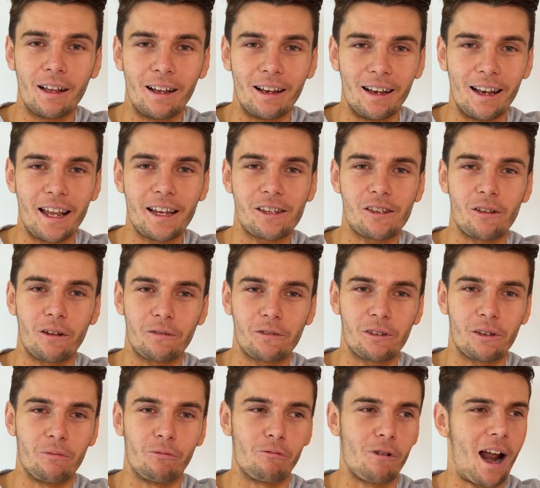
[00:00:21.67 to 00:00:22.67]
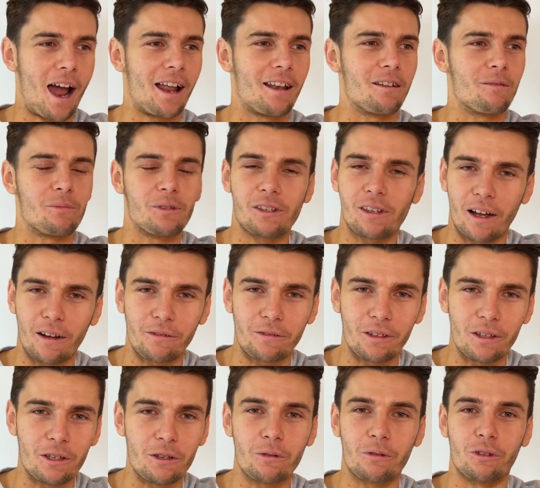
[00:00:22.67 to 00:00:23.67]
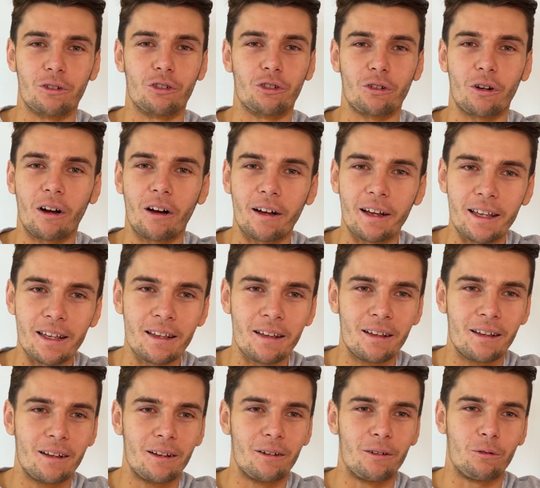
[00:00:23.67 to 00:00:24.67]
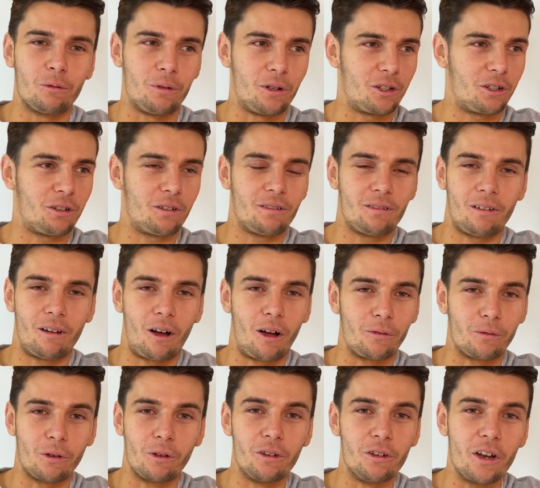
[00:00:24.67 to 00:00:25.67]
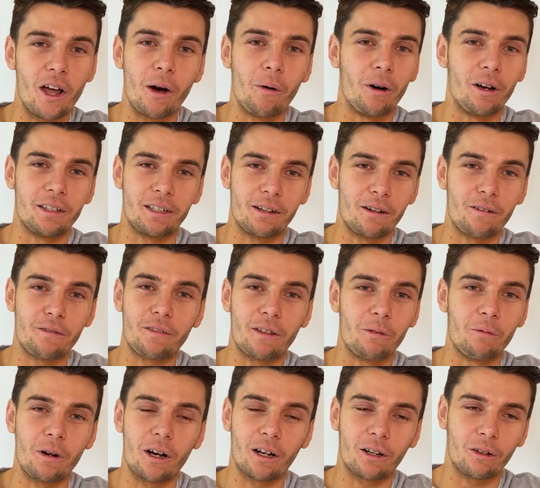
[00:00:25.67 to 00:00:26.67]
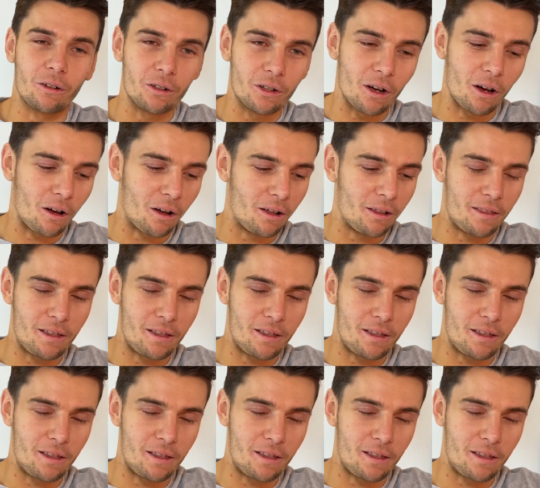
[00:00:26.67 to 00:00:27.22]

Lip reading: list off some random stuff that you could try, which I've got no idea if they work or not.